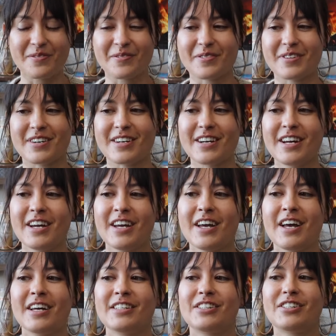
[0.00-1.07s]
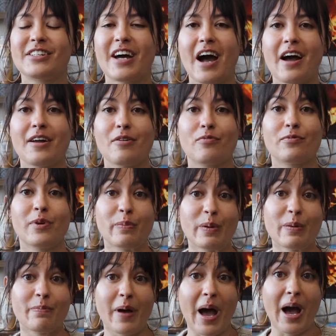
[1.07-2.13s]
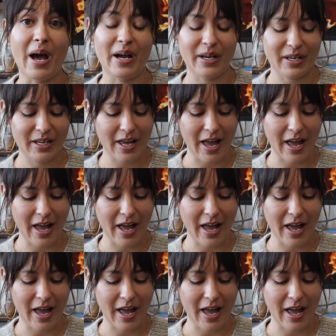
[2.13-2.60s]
or should I rip it back?